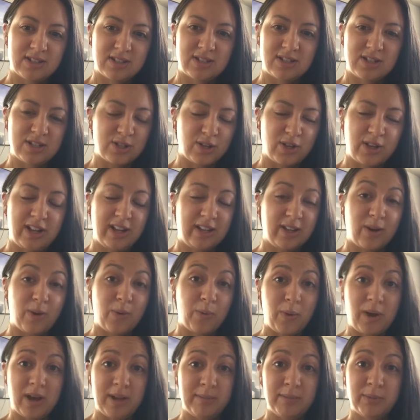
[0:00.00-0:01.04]
she's only got
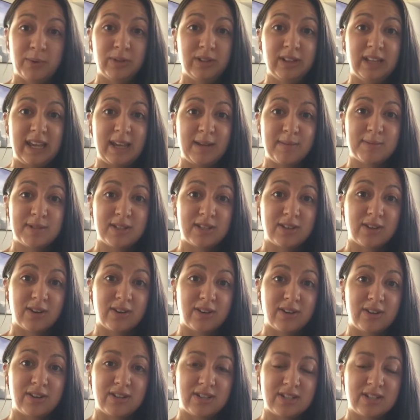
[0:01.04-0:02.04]
one more leap to go.